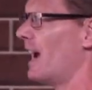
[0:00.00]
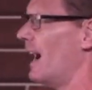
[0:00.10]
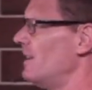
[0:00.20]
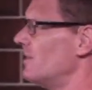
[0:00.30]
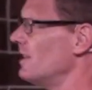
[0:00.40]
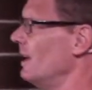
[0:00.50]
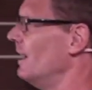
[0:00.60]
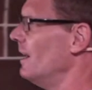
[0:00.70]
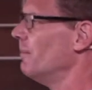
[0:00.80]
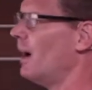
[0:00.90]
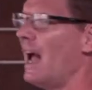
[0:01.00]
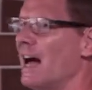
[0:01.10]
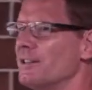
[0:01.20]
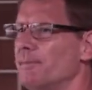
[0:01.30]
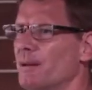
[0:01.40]
case. My
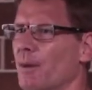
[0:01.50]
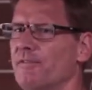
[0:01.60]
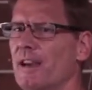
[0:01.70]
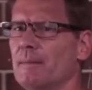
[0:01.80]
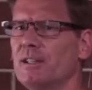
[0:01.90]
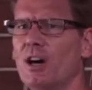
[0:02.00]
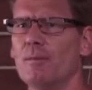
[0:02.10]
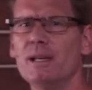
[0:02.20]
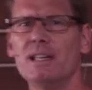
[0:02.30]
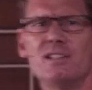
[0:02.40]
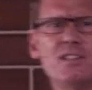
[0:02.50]
husband and my family told me there's